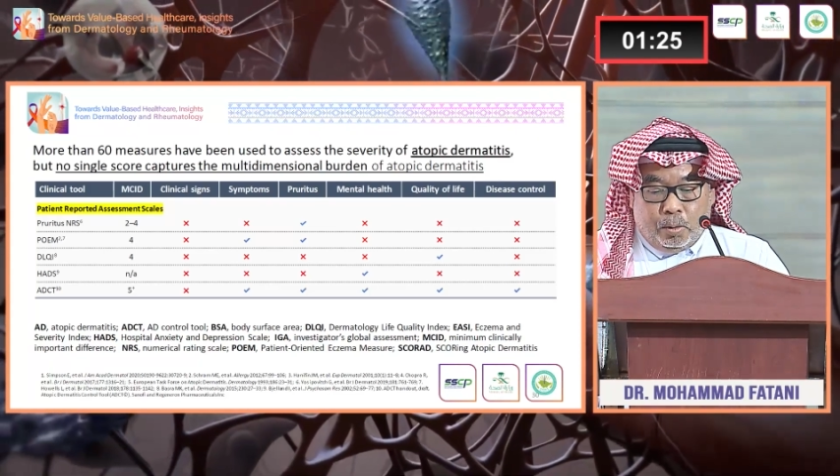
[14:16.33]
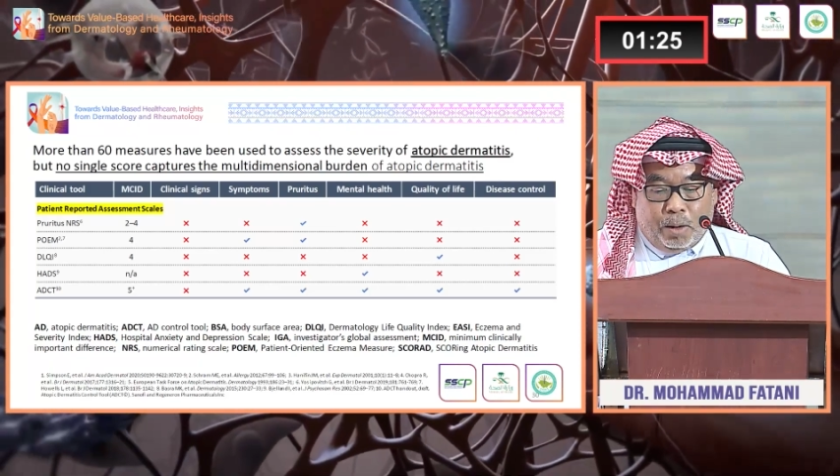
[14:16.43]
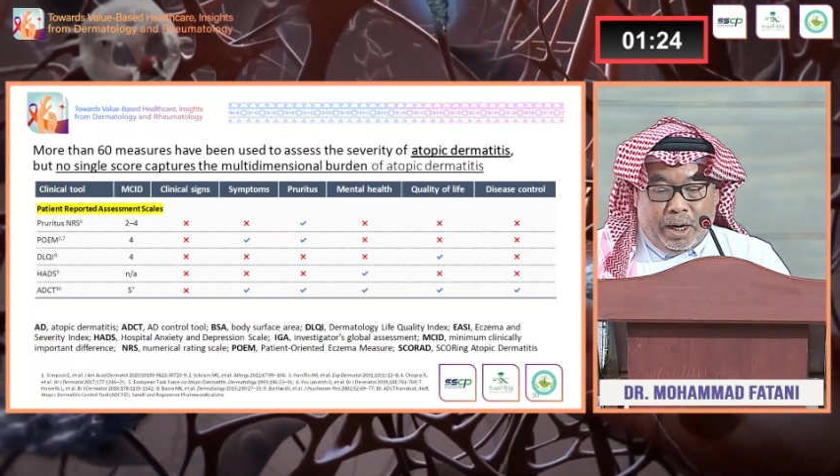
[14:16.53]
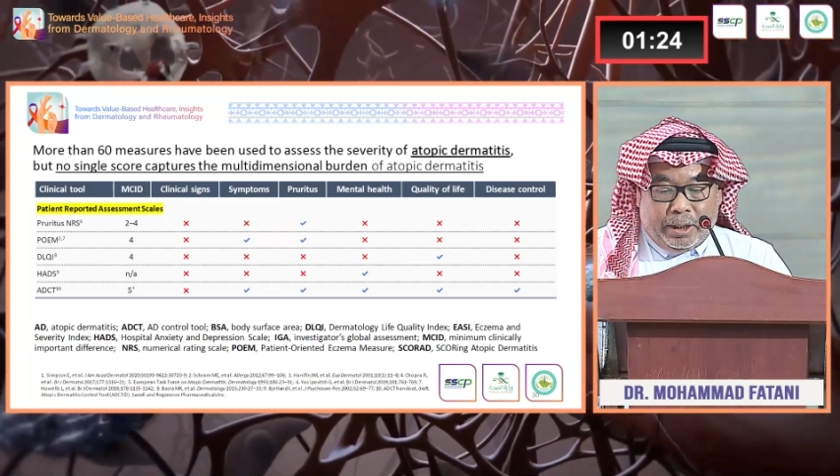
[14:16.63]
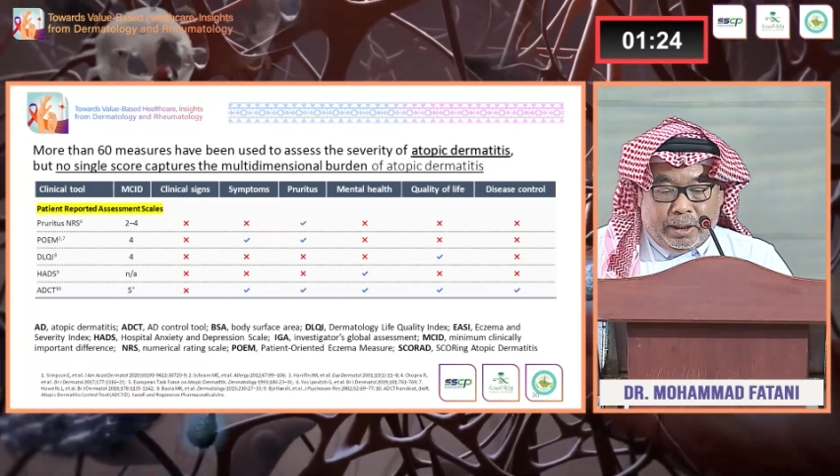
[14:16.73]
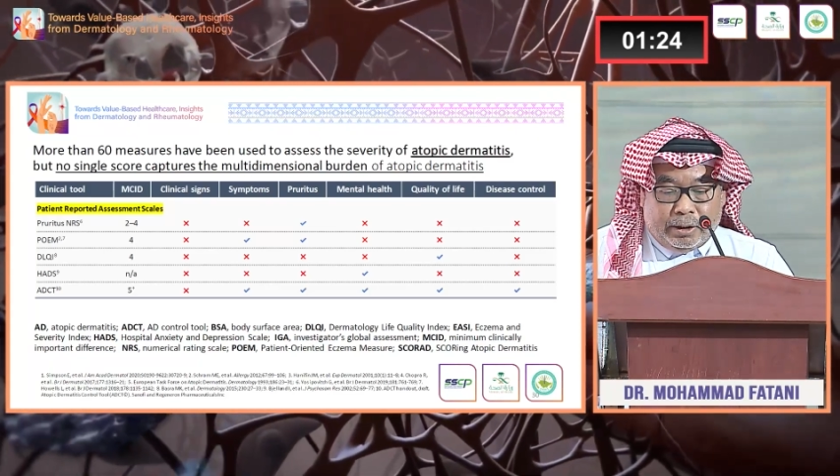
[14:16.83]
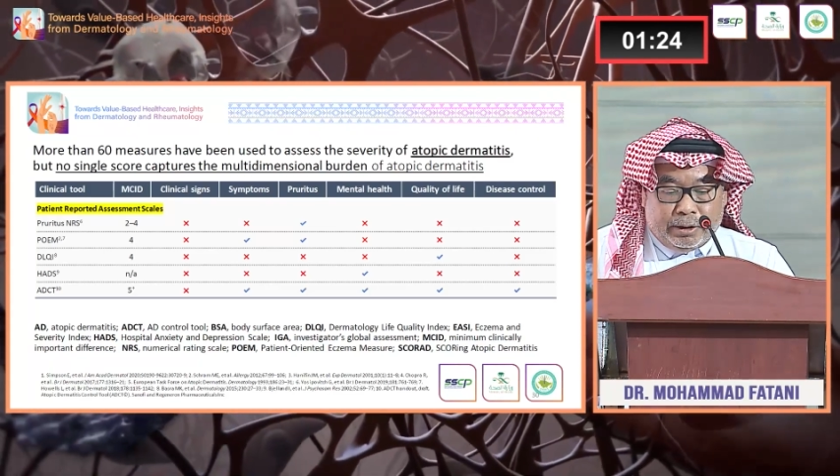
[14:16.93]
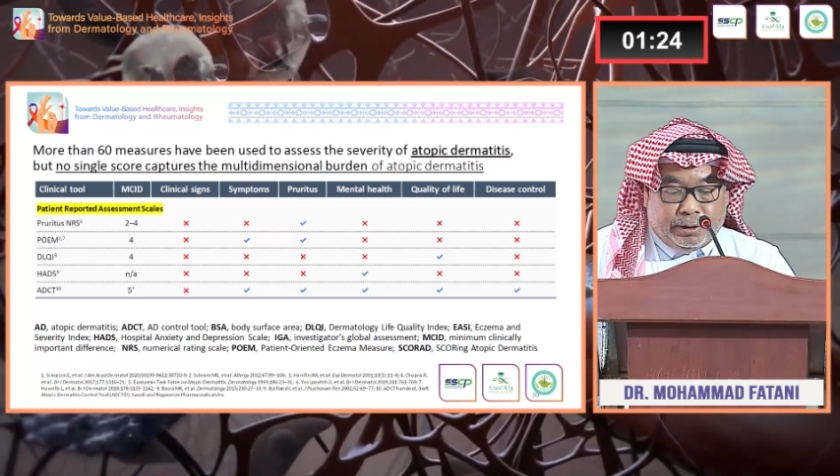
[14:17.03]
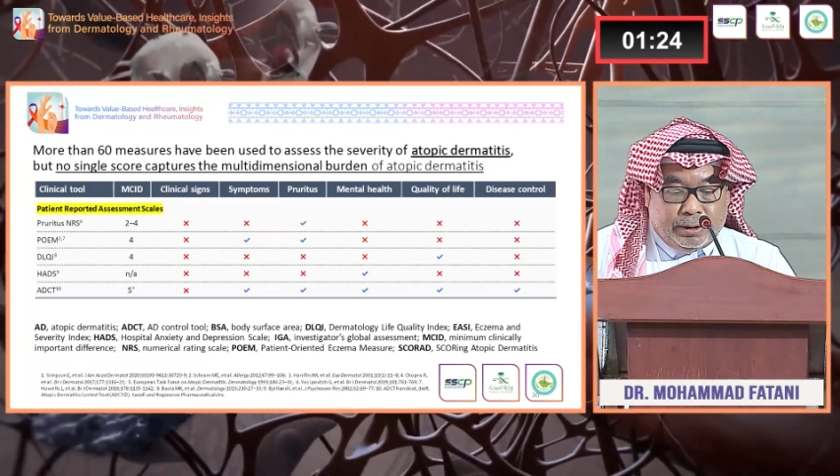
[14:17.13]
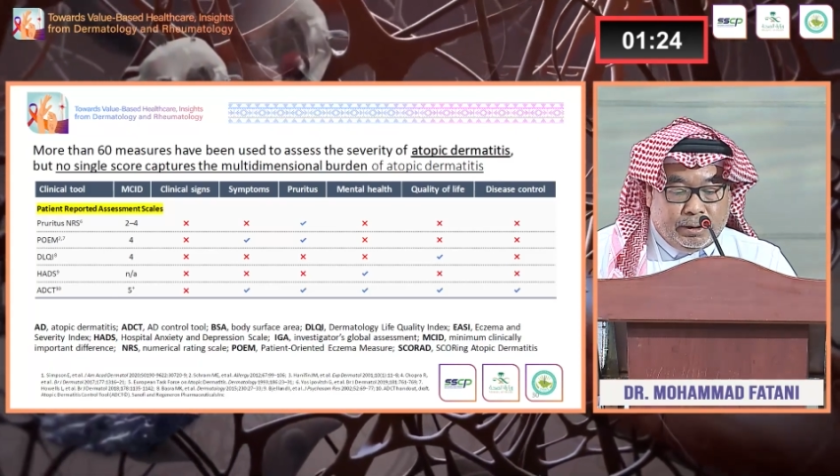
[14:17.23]
while
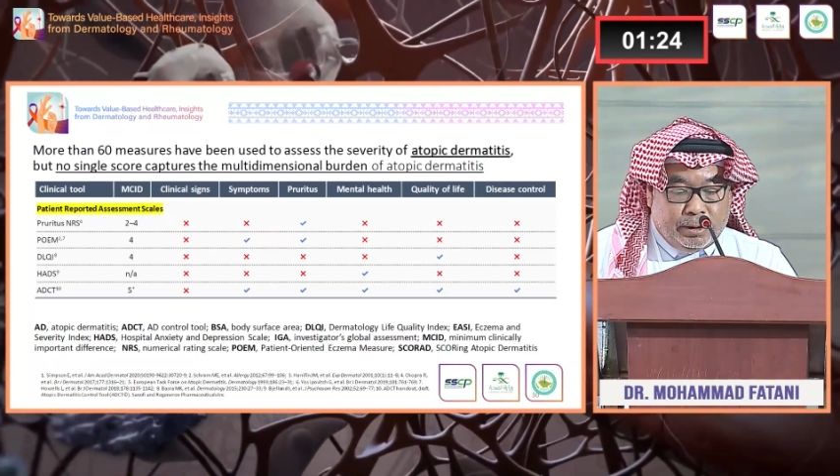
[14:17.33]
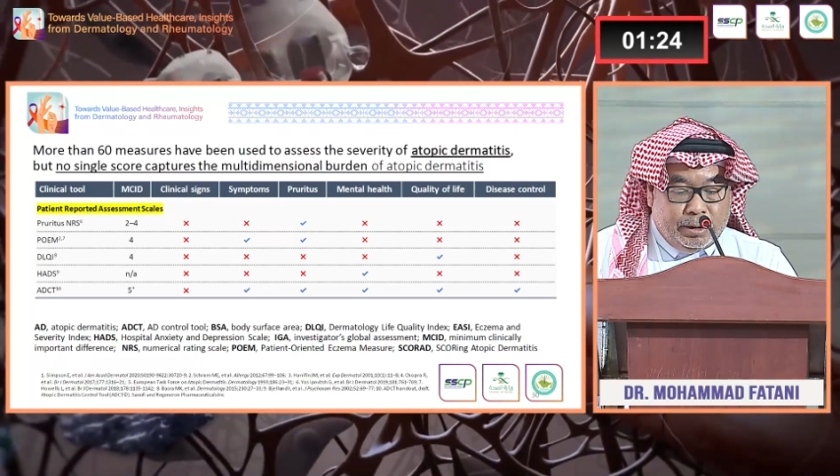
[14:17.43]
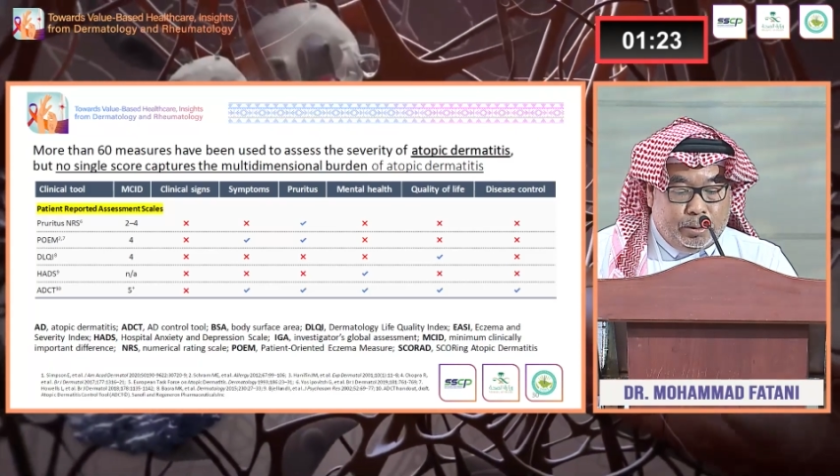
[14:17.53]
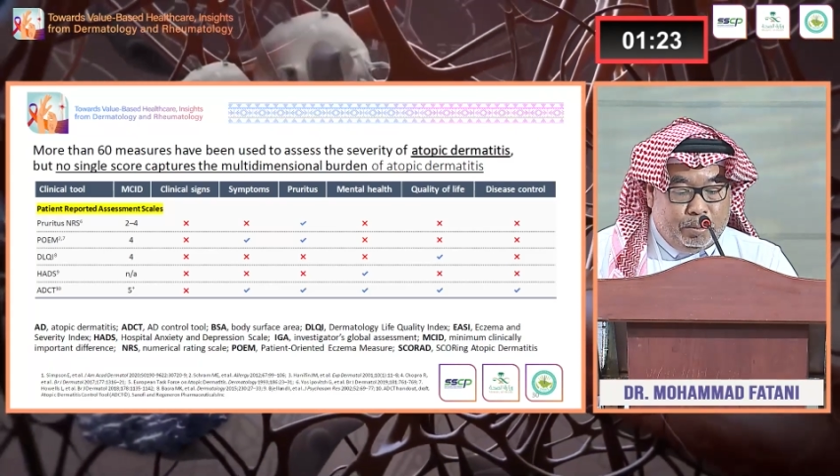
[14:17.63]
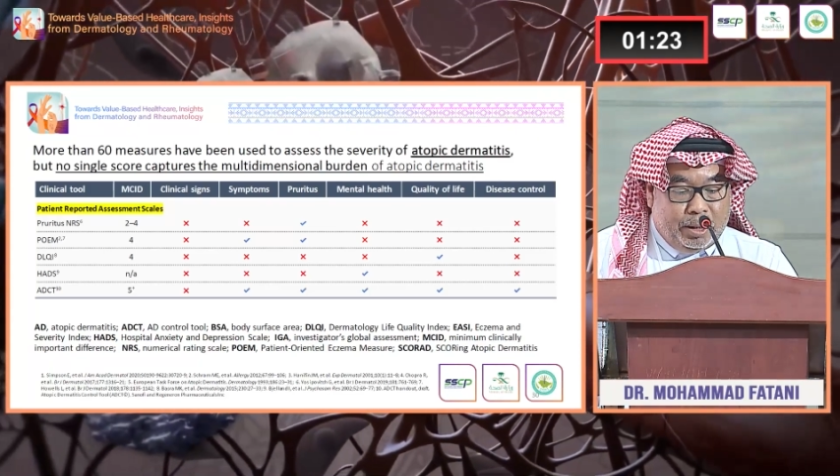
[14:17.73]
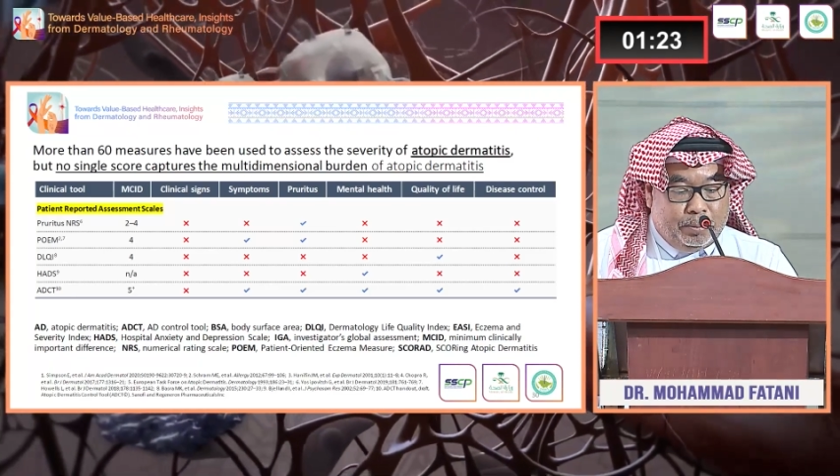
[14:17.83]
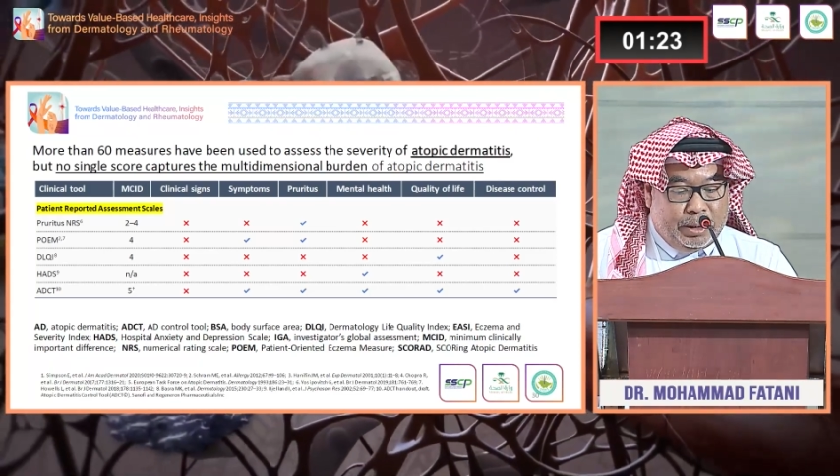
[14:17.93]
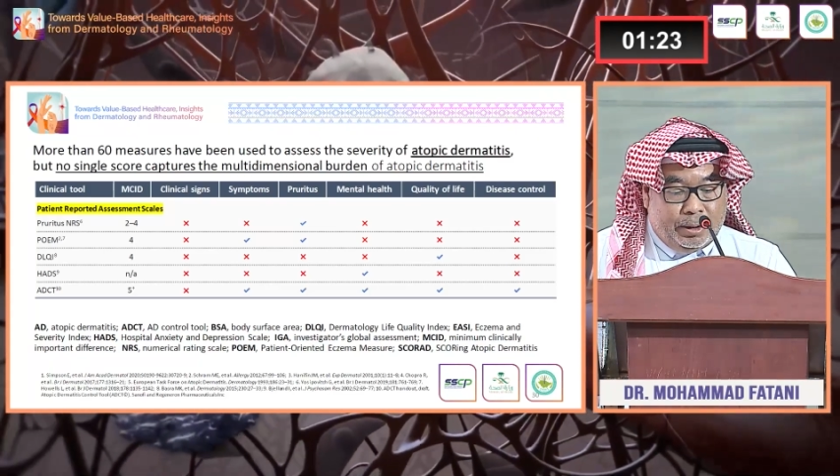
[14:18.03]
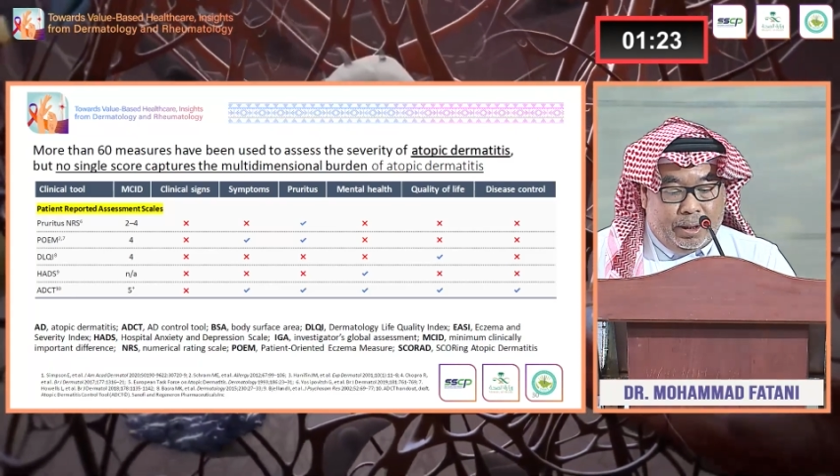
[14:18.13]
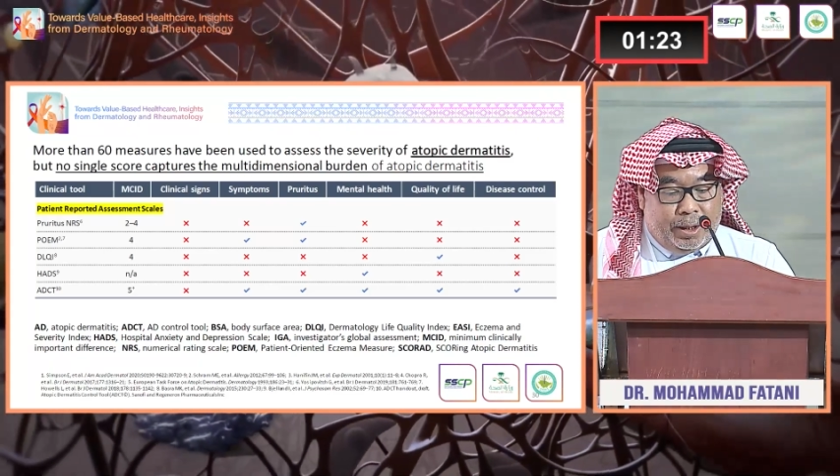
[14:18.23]
ADCT may
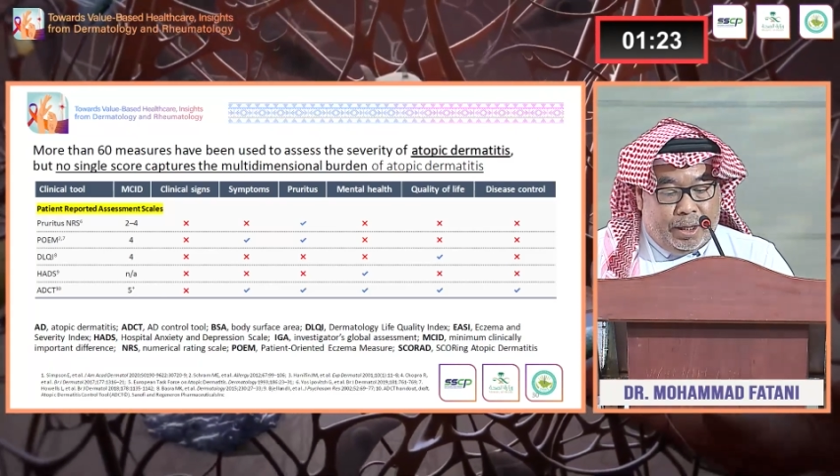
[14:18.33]
be